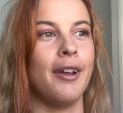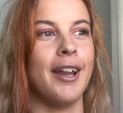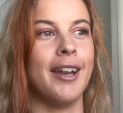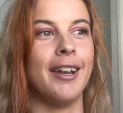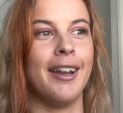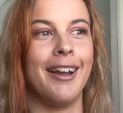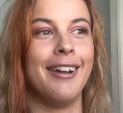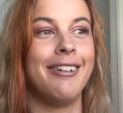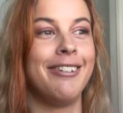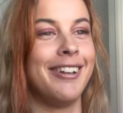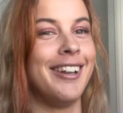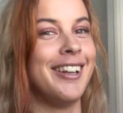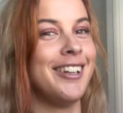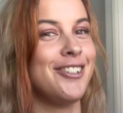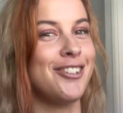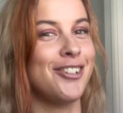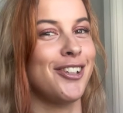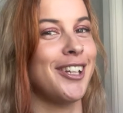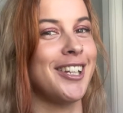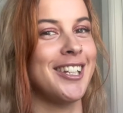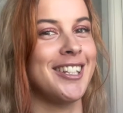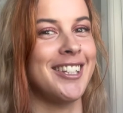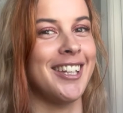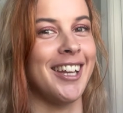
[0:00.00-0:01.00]
And I've
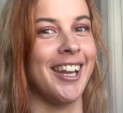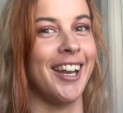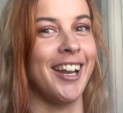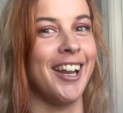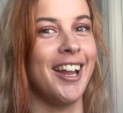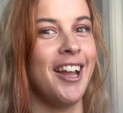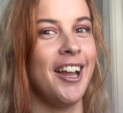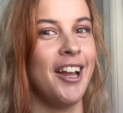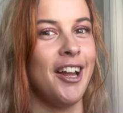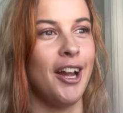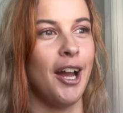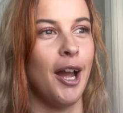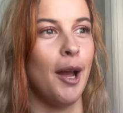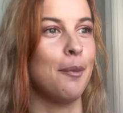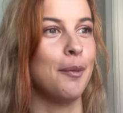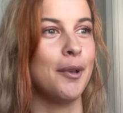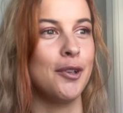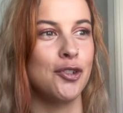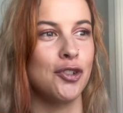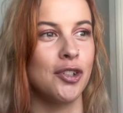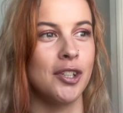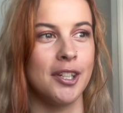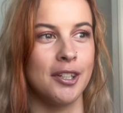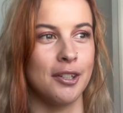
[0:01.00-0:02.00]
literally said, I'm
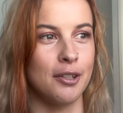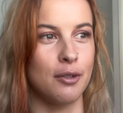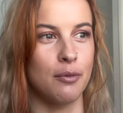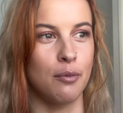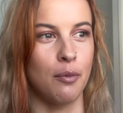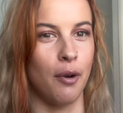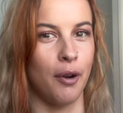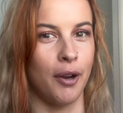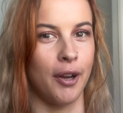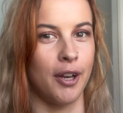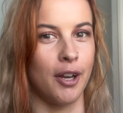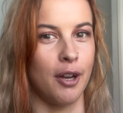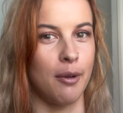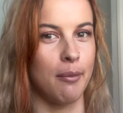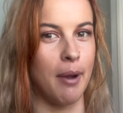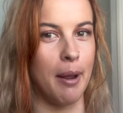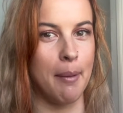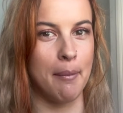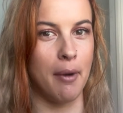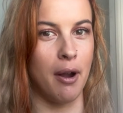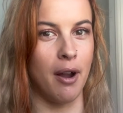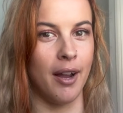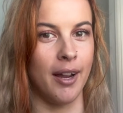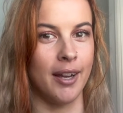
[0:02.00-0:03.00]
literally just working on my
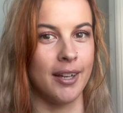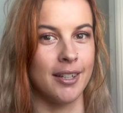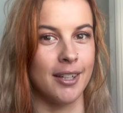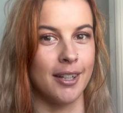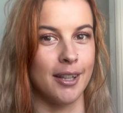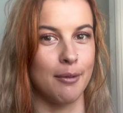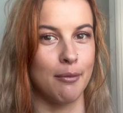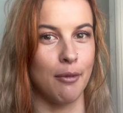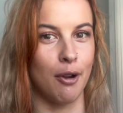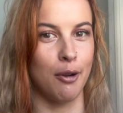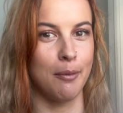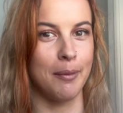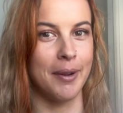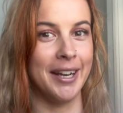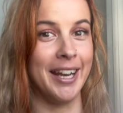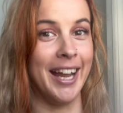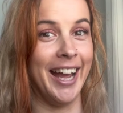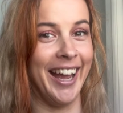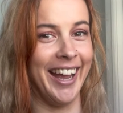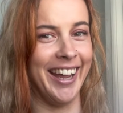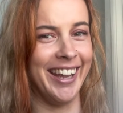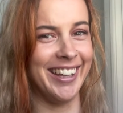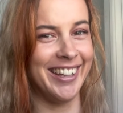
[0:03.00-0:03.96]
mind at the moment,